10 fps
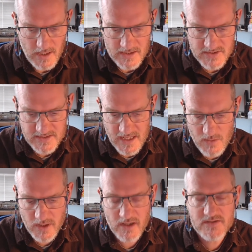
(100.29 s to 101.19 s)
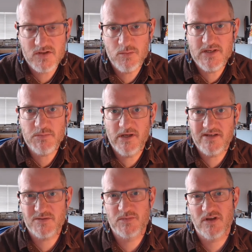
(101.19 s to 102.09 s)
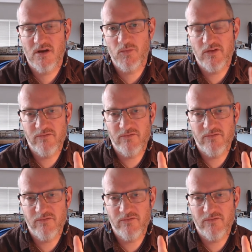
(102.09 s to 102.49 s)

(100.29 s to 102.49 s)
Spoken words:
And today we're going to be spending some time with the